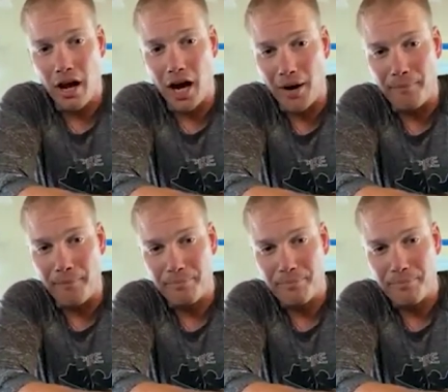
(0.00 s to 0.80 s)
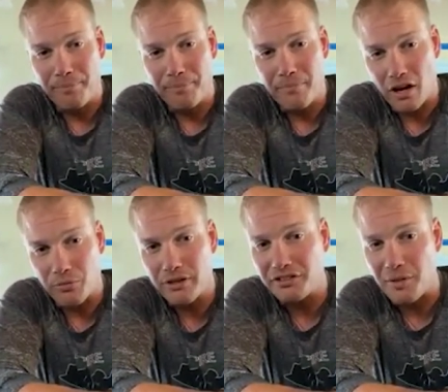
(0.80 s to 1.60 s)
Um,
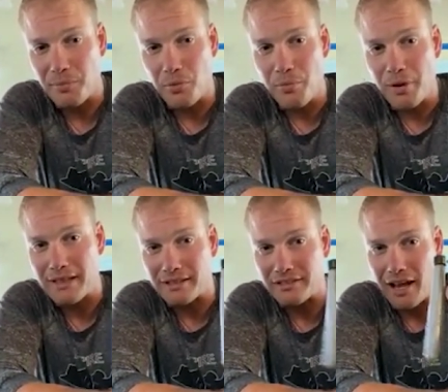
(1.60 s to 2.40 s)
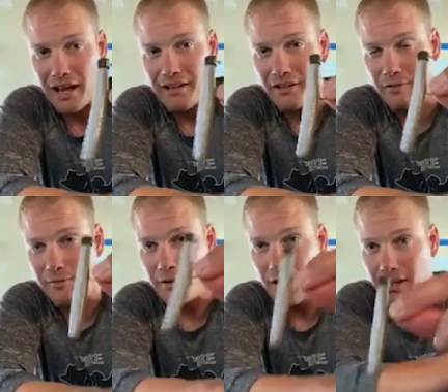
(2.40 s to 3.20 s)
a real simple bait that's
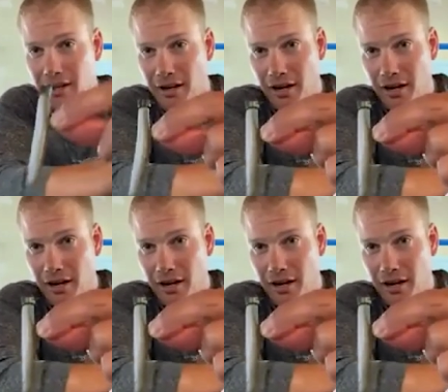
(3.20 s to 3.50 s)
kind of